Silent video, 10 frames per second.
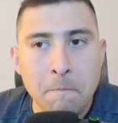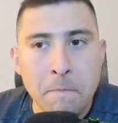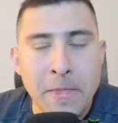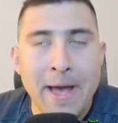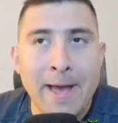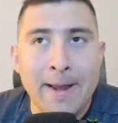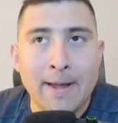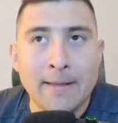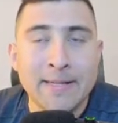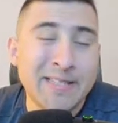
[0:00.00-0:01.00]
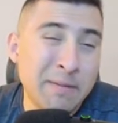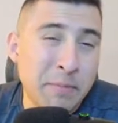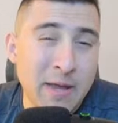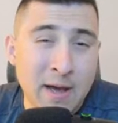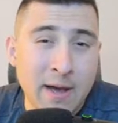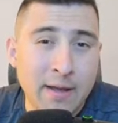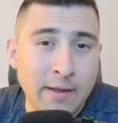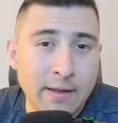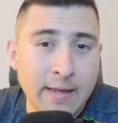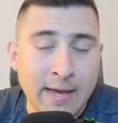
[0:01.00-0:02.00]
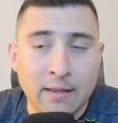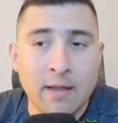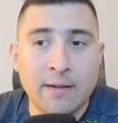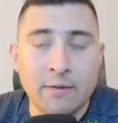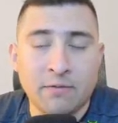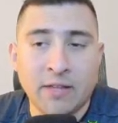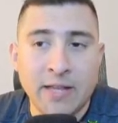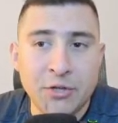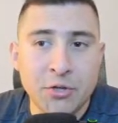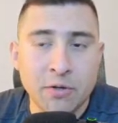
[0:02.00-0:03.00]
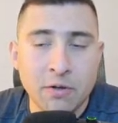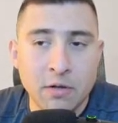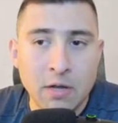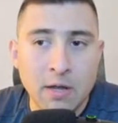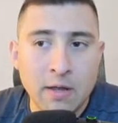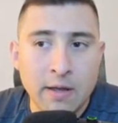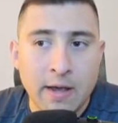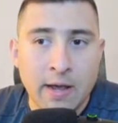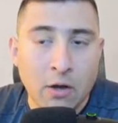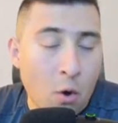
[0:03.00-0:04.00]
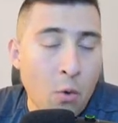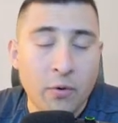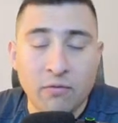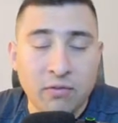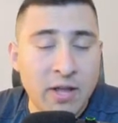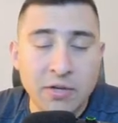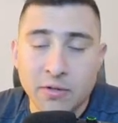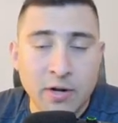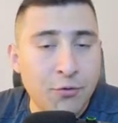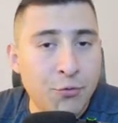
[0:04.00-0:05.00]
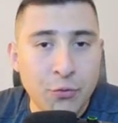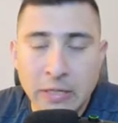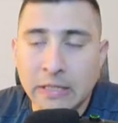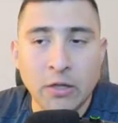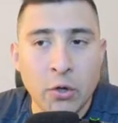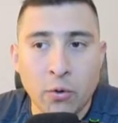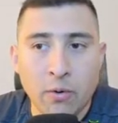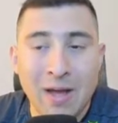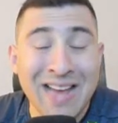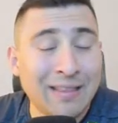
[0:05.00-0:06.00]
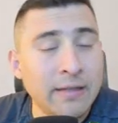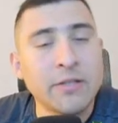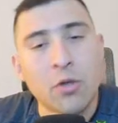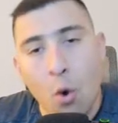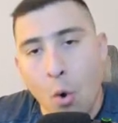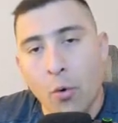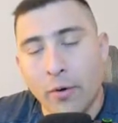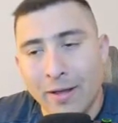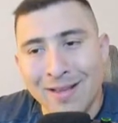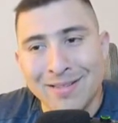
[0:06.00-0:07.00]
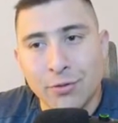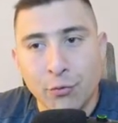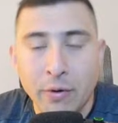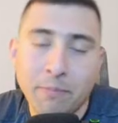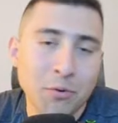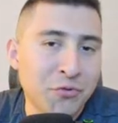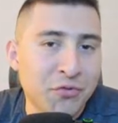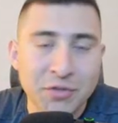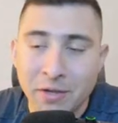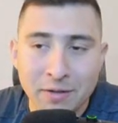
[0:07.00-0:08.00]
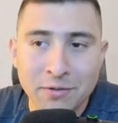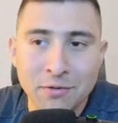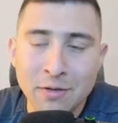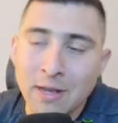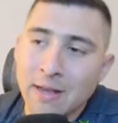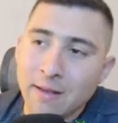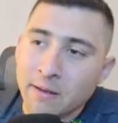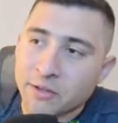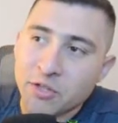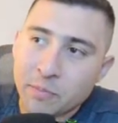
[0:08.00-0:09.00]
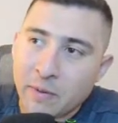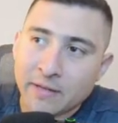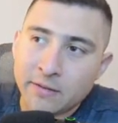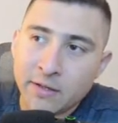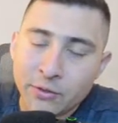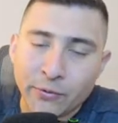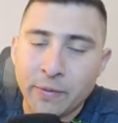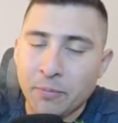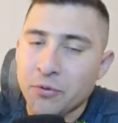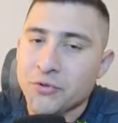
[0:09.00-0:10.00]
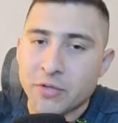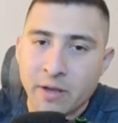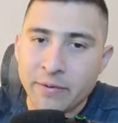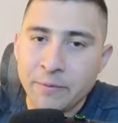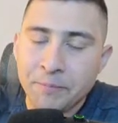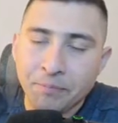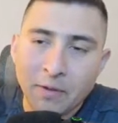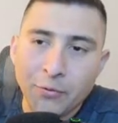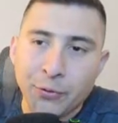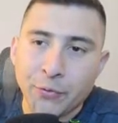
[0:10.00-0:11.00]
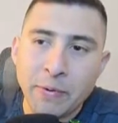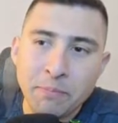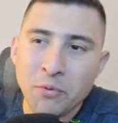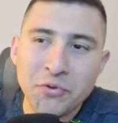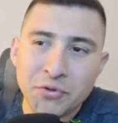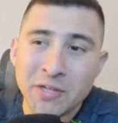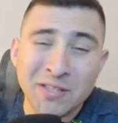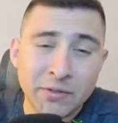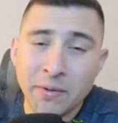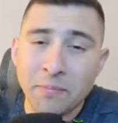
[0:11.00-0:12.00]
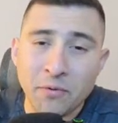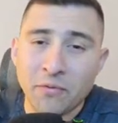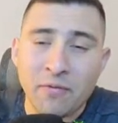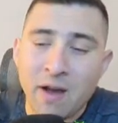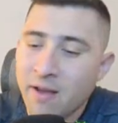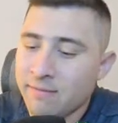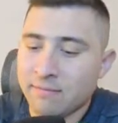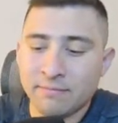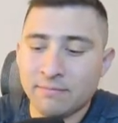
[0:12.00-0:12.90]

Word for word: that uh, the CPI headline inflation and core inflation are really low. At least core is 3.6. Expected is 3.7, 3.6, 3.5